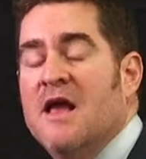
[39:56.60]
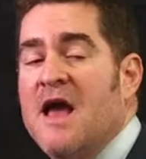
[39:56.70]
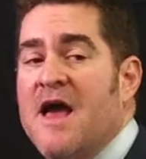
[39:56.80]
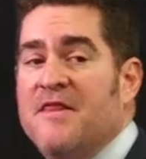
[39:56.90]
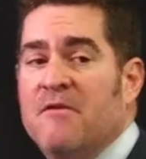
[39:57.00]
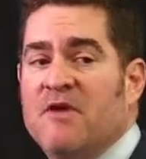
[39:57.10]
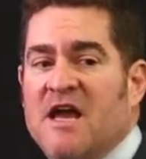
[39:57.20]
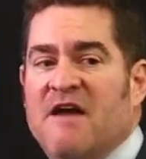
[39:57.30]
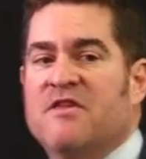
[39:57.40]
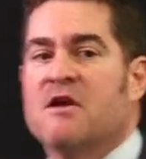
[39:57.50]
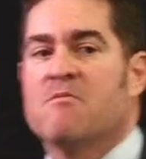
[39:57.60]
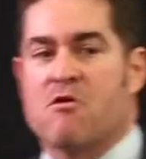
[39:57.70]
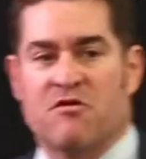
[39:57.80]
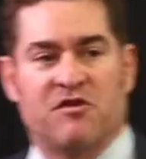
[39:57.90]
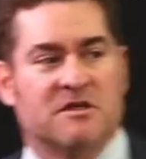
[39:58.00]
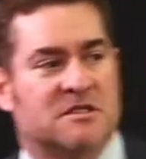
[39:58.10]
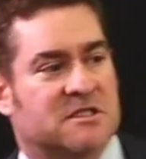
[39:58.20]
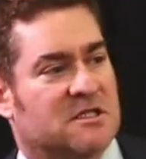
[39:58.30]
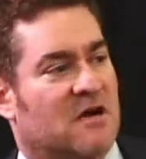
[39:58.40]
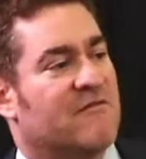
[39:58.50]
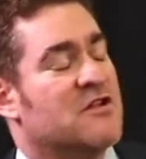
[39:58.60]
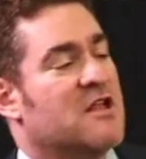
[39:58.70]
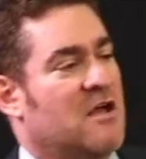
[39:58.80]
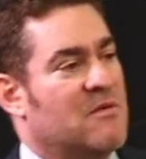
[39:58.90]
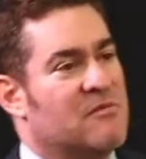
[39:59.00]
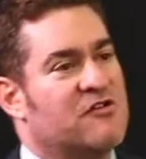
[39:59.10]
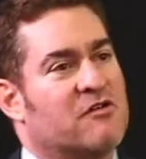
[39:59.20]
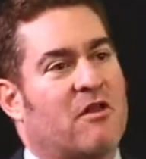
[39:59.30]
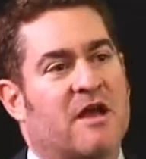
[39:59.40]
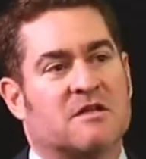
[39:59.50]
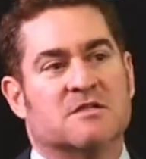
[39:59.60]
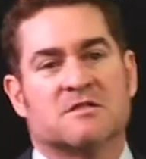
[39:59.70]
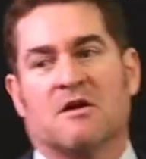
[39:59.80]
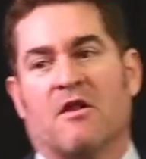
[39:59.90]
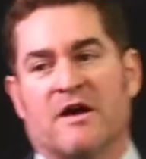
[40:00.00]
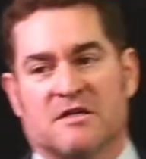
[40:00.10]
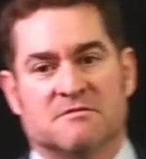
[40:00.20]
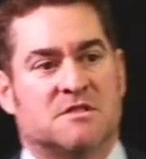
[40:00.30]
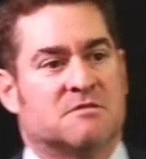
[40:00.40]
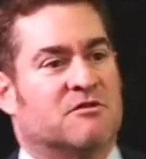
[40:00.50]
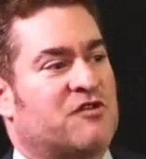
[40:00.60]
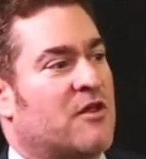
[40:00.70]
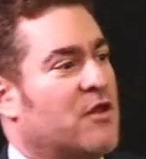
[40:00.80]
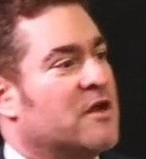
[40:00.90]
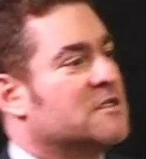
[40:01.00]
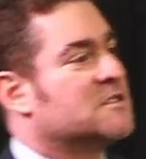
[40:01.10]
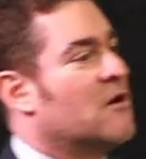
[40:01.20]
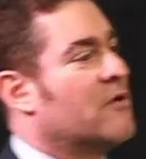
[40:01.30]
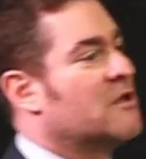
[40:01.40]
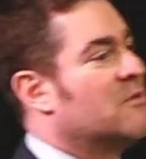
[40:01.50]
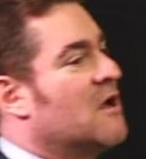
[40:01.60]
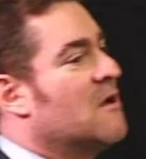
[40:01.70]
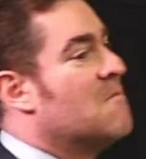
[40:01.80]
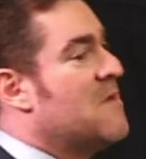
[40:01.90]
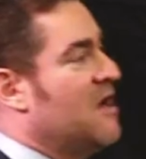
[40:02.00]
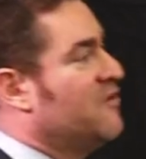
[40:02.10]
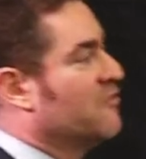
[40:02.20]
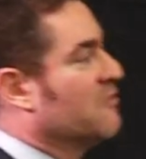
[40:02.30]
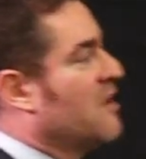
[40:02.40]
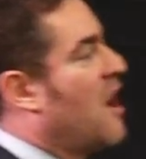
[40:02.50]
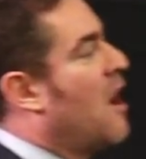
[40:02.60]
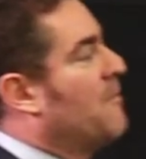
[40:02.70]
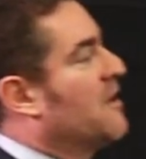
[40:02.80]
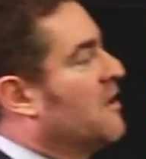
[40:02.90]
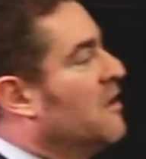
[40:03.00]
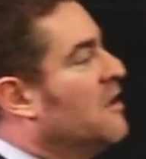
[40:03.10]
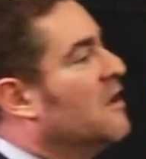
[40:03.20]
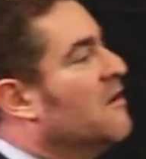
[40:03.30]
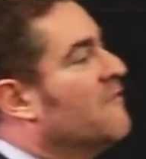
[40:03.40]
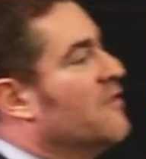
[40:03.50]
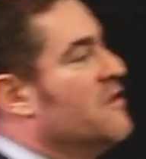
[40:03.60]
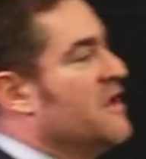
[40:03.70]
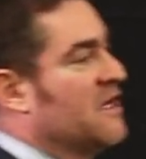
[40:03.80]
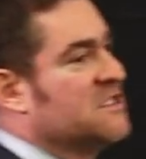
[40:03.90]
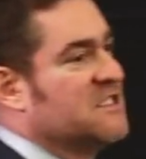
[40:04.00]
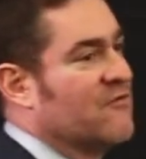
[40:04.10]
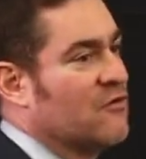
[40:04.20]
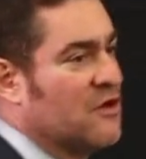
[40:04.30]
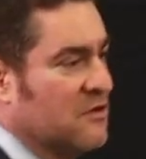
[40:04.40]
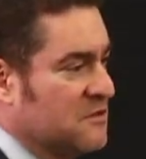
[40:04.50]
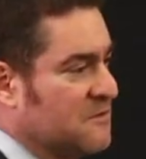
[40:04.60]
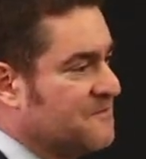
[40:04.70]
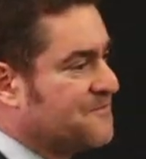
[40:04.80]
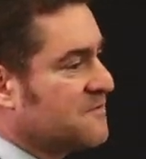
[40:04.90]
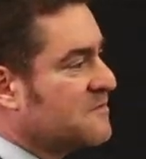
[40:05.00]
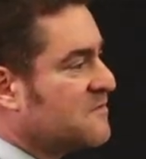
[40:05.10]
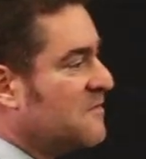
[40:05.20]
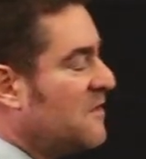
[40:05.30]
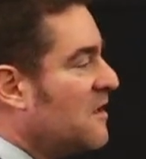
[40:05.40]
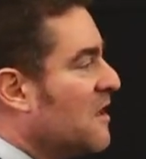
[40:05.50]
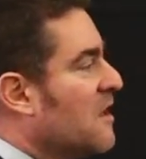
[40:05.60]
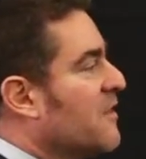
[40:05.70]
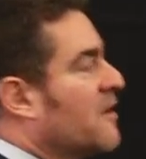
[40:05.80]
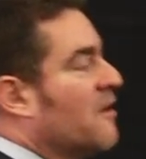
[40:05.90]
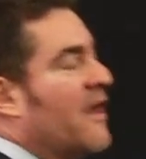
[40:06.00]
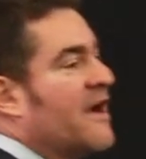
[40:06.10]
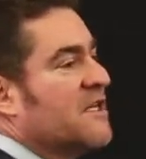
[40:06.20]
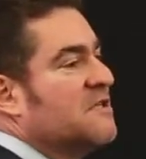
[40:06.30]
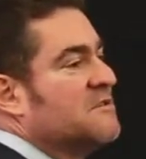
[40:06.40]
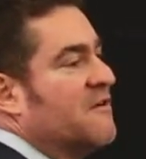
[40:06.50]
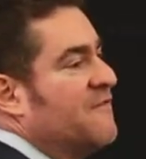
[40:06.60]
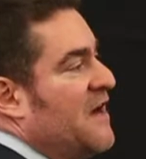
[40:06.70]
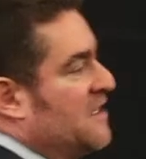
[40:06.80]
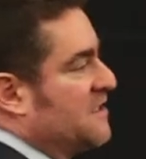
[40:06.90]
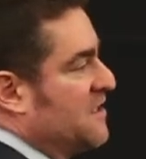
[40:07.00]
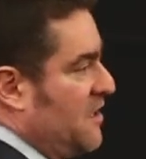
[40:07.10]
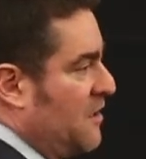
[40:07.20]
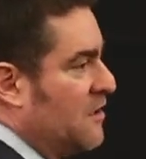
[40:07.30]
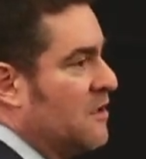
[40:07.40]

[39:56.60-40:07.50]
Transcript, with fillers: And then we have the emergence of the name, image, and likeness collectives, which I think is going to a major topic for the next several years. The collectives are fascinating.